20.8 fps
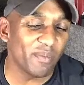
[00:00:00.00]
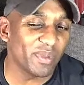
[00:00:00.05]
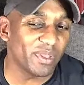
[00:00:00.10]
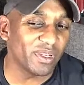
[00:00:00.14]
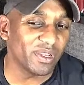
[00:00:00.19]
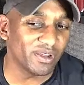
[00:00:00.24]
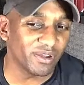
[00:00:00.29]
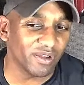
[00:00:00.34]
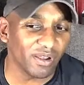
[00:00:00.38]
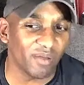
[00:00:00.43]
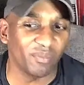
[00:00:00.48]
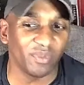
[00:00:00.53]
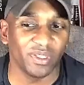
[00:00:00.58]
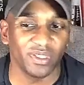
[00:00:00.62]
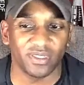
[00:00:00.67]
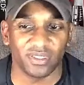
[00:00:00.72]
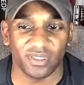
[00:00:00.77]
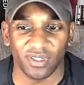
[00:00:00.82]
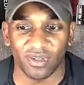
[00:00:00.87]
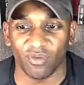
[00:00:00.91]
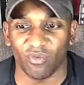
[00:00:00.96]
I'm in there. I'm
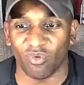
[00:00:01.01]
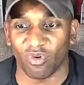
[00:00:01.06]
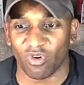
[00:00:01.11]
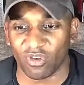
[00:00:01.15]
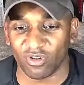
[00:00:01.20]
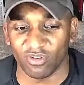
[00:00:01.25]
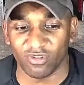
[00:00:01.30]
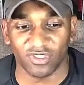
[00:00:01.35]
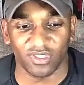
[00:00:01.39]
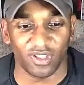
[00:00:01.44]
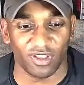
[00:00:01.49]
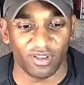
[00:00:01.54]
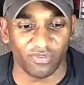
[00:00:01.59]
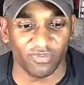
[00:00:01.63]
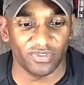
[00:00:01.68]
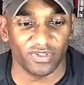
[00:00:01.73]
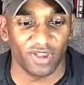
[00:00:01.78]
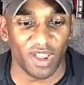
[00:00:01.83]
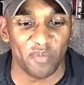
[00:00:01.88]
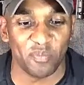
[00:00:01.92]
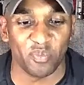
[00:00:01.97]
listening and working on
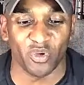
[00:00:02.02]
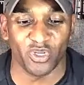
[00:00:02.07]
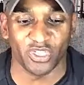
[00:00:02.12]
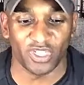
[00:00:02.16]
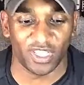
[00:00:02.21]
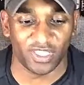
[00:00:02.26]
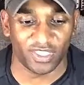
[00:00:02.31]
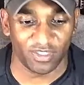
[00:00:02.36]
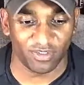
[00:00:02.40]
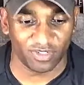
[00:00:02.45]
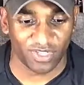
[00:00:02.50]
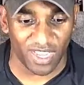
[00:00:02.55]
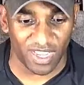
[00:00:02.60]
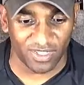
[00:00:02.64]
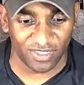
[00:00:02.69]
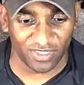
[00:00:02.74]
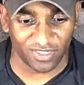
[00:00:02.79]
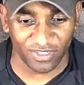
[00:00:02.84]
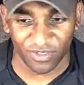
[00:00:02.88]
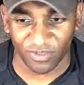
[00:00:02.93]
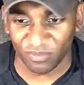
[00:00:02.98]
stuff, so I appreciate those
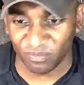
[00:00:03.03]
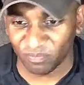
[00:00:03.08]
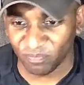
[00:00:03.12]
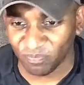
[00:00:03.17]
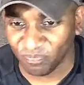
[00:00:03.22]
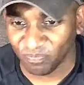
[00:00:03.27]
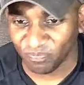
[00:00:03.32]
guys too.